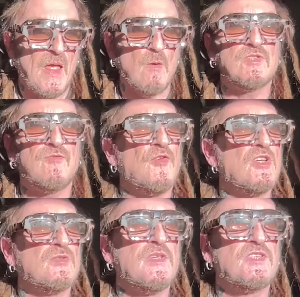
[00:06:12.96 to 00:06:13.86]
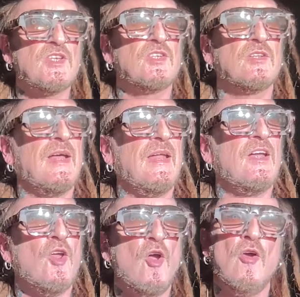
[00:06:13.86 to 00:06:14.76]
I was the first musician that
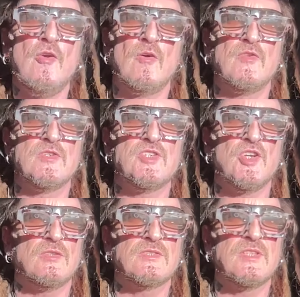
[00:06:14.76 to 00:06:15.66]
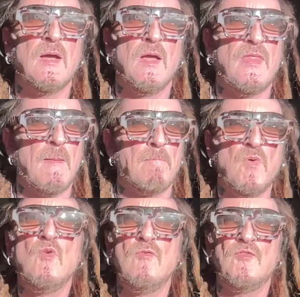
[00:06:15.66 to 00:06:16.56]
I'd heard of in Shields that
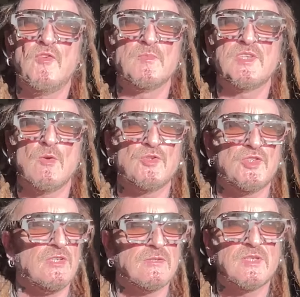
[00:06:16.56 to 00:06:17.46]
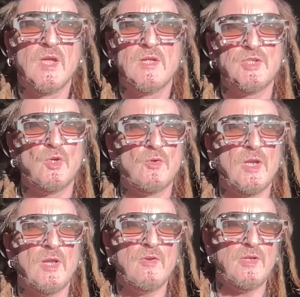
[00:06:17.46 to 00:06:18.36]
moved from South Shields to go
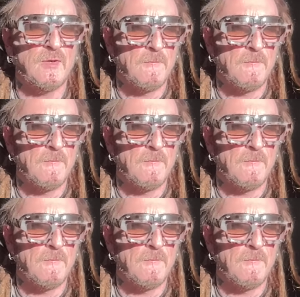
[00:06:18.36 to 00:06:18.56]
to London.